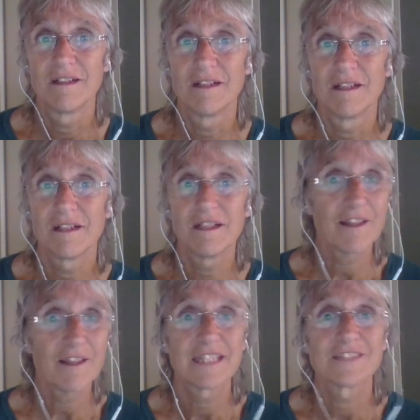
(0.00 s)

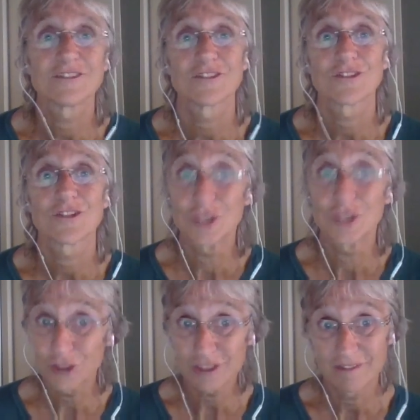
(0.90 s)
Nothing is
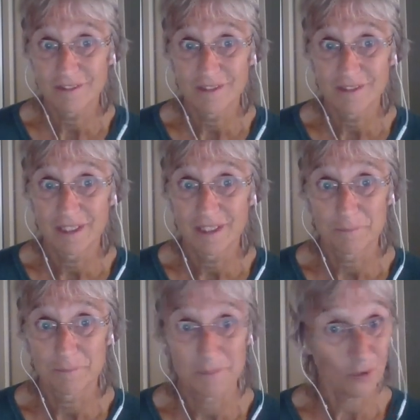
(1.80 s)
good, but
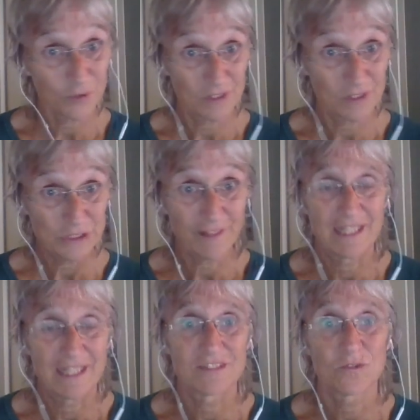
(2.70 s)
also nothing is
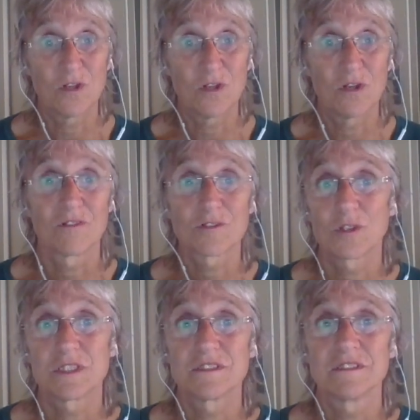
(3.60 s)
wrong, of course.
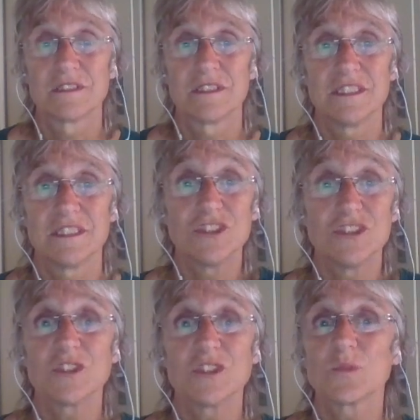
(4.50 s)
It's just
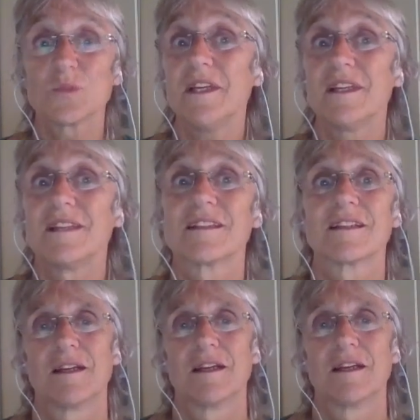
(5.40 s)
what is,
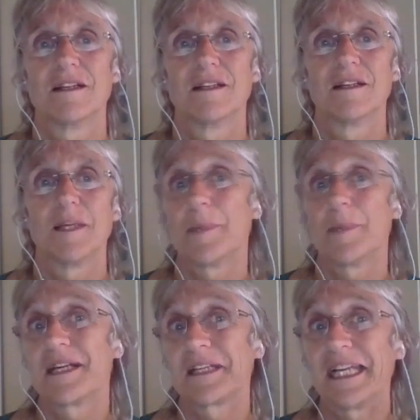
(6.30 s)

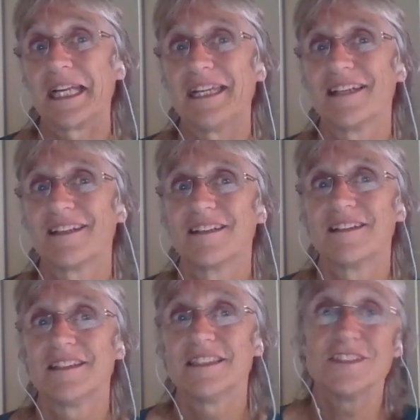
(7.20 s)
apparently.
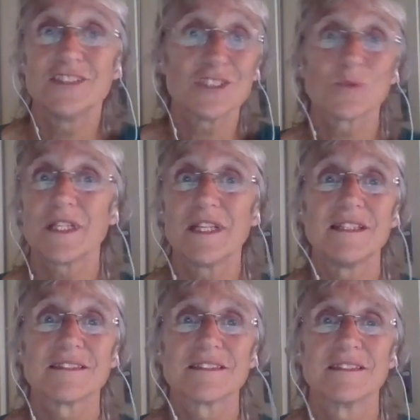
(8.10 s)
It's just what
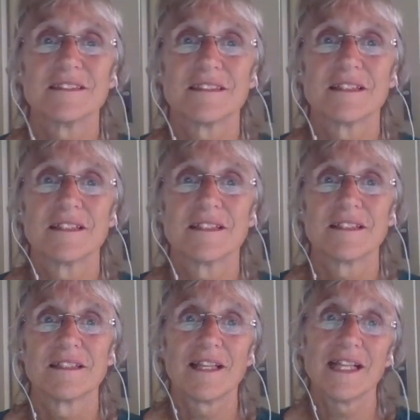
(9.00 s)
is.
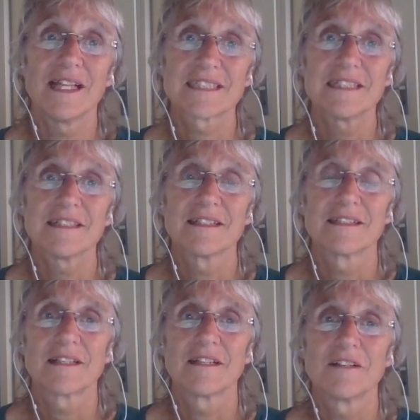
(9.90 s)
That's it.
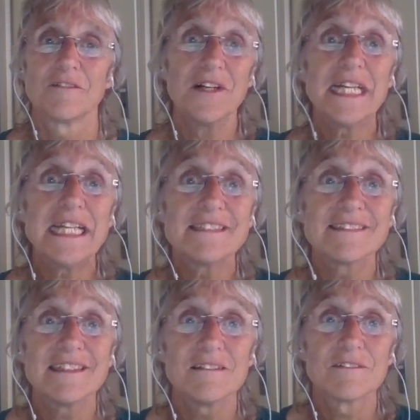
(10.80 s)
Very
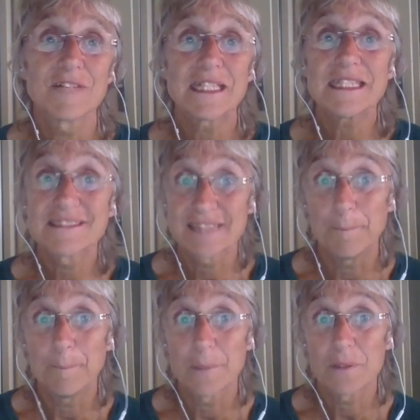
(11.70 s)
easy, very
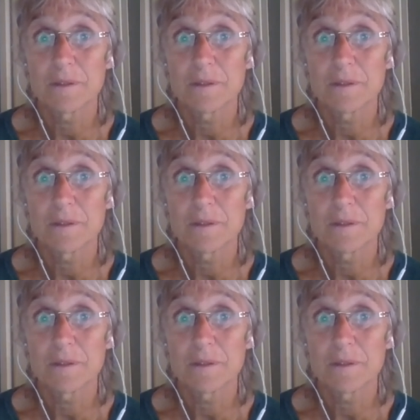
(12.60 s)
simple.